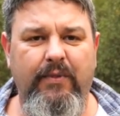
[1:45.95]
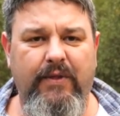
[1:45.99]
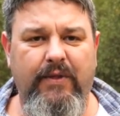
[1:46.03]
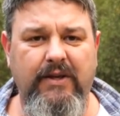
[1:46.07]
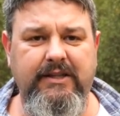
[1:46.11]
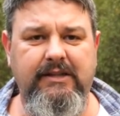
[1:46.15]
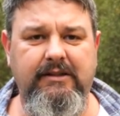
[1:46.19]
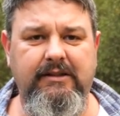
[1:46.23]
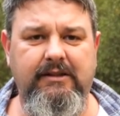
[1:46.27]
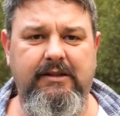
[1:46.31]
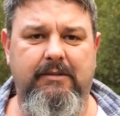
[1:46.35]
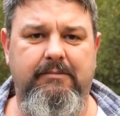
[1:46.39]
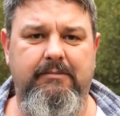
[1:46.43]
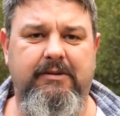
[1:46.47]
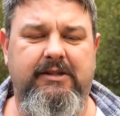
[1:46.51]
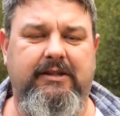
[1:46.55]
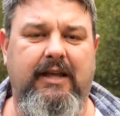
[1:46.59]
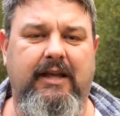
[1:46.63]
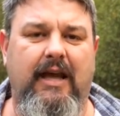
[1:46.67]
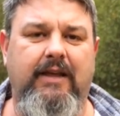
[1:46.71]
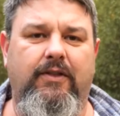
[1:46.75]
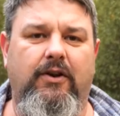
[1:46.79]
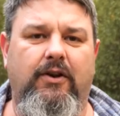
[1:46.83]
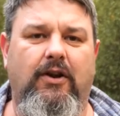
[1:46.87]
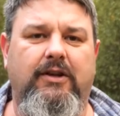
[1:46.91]
This is a
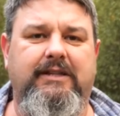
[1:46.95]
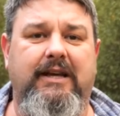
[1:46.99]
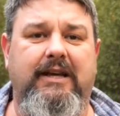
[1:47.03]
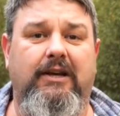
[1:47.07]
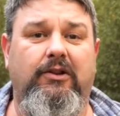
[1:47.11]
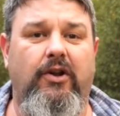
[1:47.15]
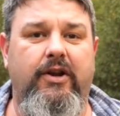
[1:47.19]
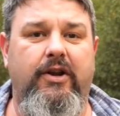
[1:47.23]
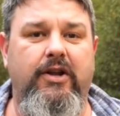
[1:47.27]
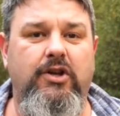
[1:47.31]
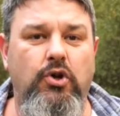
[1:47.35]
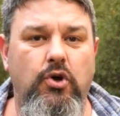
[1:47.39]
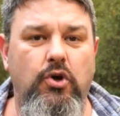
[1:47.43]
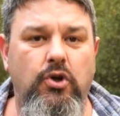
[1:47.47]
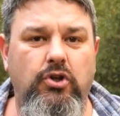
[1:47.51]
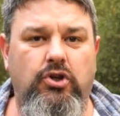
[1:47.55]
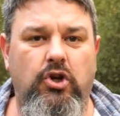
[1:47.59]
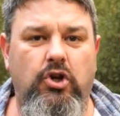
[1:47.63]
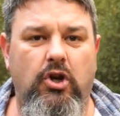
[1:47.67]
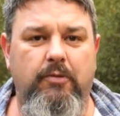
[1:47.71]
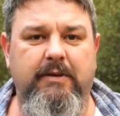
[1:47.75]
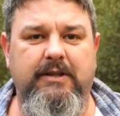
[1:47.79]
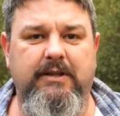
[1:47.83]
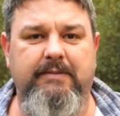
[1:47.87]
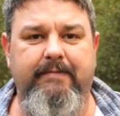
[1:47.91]
mistake that I see a lot of
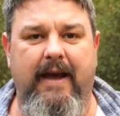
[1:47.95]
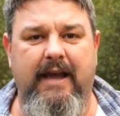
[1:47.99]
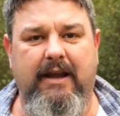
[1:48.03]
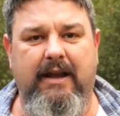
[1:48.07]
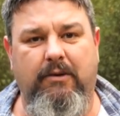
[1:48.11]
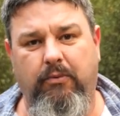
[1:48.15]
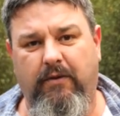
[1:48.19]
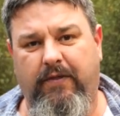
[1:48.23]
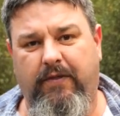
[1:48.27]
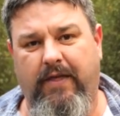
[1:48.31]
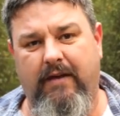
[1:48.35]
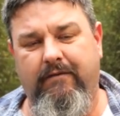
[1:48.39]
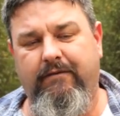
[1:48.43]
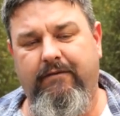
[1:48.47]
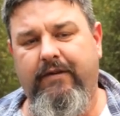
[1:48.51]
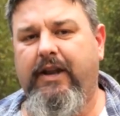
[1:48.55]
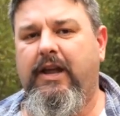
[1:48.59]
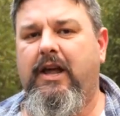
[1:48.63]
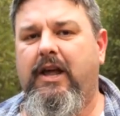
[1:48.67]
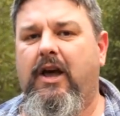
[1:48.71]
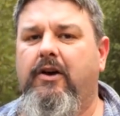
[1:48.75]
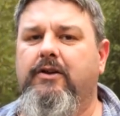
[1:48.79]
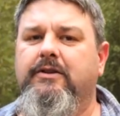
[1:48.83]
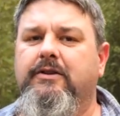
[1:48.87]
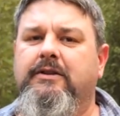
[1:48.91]
YouTubers make with their
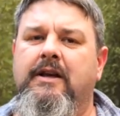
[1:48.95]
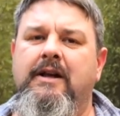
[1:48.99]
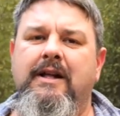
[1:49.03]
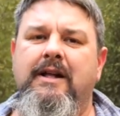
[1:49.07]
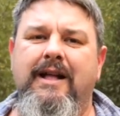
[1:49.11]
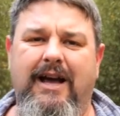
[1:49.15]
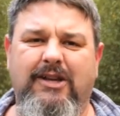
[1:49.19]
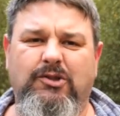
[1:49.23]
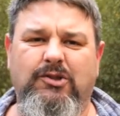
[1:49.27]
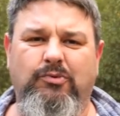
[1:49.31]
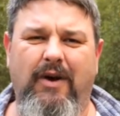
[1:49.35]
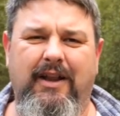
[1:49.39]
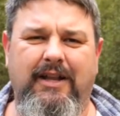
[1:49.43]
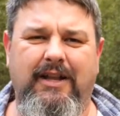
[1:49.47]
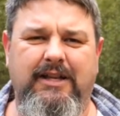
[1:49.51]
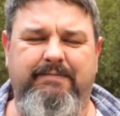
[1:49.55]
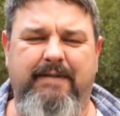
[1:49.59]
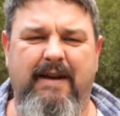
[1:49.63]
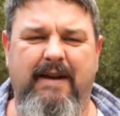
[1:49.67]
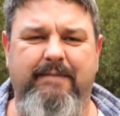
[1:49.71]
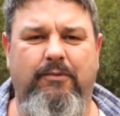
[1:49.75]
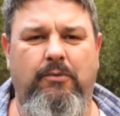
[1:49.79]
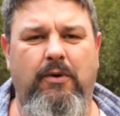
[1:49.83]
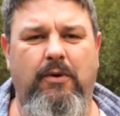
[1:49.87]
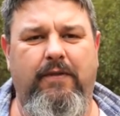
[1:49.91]
videos, as well as
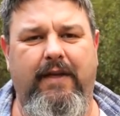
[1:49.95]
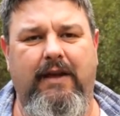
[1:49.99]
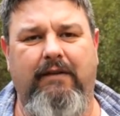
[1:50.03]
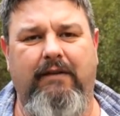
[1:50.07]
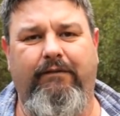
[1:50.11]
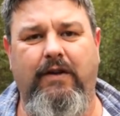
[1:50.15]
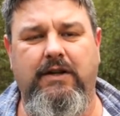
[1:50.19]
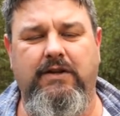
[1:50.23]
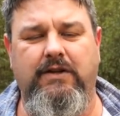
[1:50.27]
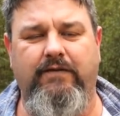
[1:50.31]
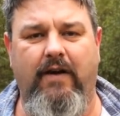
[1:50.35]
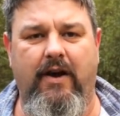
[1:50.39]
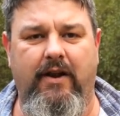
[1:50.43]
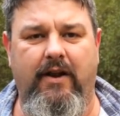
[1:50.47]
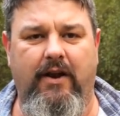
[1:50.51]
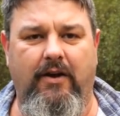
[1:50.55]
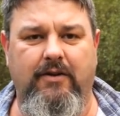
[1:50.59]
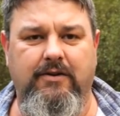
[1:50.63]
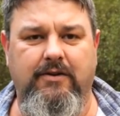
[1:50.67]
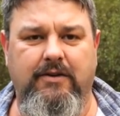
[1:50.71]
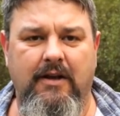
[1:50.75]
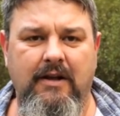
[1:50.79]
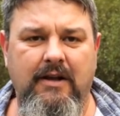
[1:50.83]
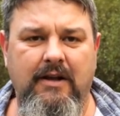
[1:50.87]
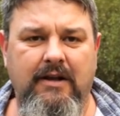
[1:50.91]
people with their fish
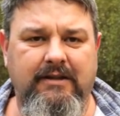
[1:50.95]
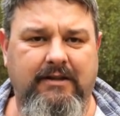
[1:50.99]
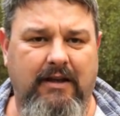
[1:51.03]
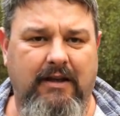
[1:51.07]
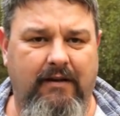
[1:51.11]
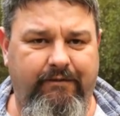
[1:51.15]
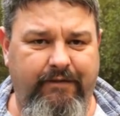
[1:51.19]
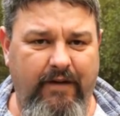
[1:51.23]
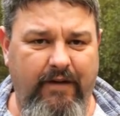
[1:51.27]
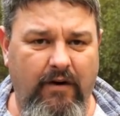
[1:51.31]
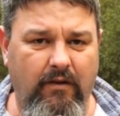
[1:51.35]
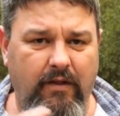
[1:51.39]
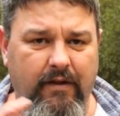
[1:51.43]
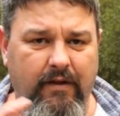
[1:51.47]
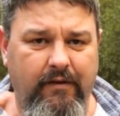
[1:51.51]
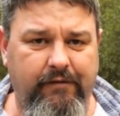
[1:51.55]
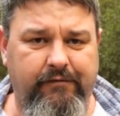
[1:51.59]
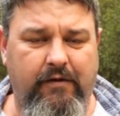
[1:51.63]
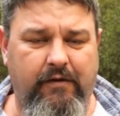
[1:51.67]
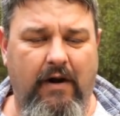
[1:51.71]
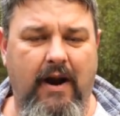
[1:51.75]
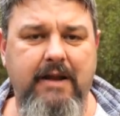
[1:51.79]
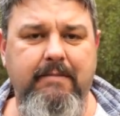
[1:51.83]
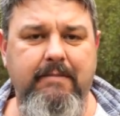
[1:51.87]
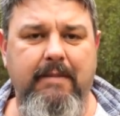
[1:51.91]
photos. So fill the
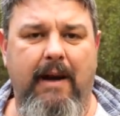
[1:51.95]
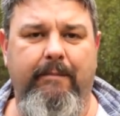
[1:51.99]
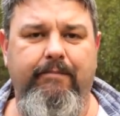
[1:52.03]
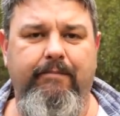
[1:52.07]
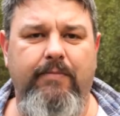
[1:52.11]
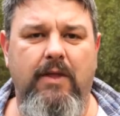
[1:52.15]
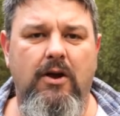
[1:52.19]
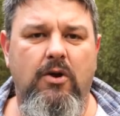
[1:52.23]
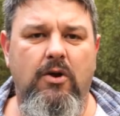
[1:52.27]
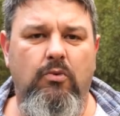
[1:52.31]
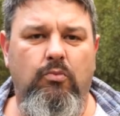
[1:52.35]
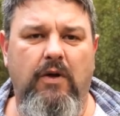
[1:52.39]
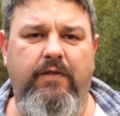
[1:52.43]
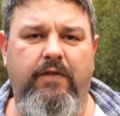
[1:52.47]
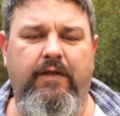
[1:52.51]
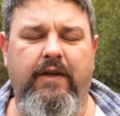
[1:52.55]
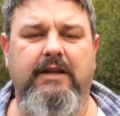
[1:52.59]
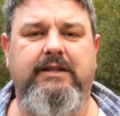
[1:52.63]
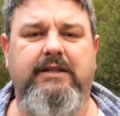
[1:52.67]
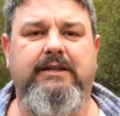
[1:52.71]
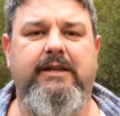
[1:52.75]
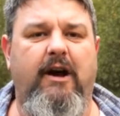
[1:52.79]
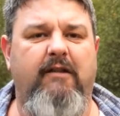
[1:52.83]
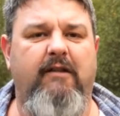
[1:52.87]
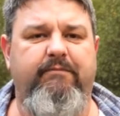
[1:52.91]
frame up with
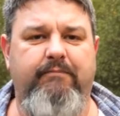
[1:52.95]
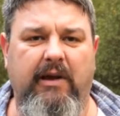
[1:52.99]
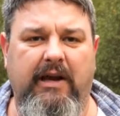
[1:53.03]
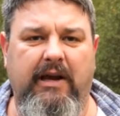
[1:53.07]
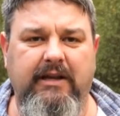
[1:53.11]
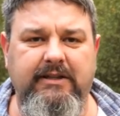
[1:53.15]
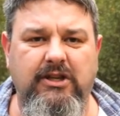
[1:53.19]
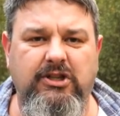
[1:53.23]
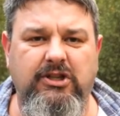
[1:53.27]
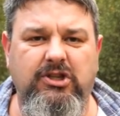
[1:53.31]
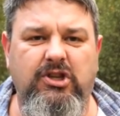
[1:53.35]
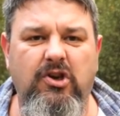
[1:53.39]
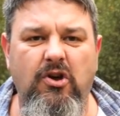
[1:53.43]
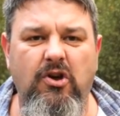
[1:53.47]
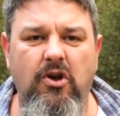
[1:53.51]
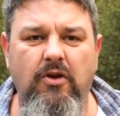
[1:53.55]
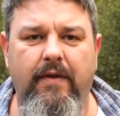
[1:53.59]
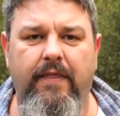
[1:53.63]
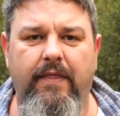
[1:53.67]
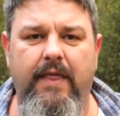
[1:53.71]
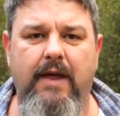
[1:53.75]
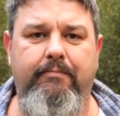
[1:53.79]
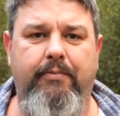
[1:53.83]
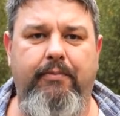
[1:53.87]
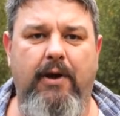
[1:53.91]
yourself, because it's you
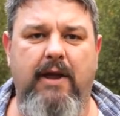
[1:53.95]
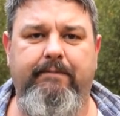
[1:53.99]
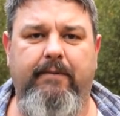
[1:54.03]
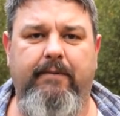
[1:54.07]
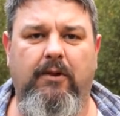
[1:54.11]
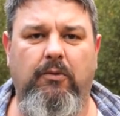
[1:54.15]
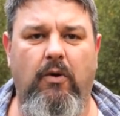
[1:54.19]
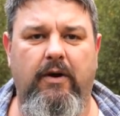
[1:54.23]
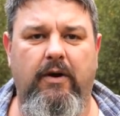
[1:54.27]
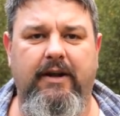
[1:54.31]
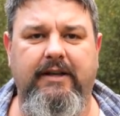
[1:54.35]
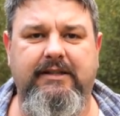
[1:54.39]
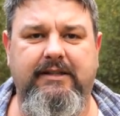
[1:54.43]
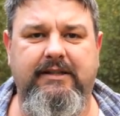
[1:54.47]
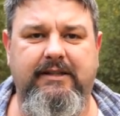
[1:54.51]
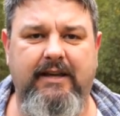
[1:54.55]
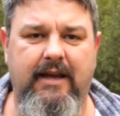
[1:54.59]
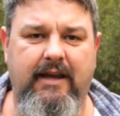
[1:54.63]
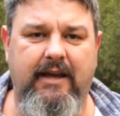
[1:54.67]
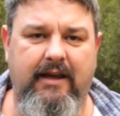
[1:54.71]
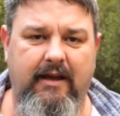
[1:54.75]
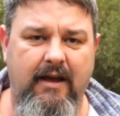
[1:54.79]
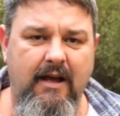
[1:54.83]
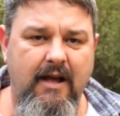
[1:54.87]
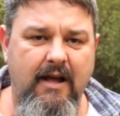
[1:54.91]
that the people want to
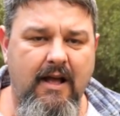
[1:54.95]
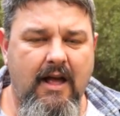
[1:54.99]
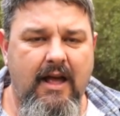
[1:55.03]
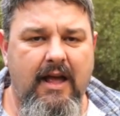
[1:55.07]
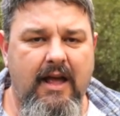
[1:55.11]
see.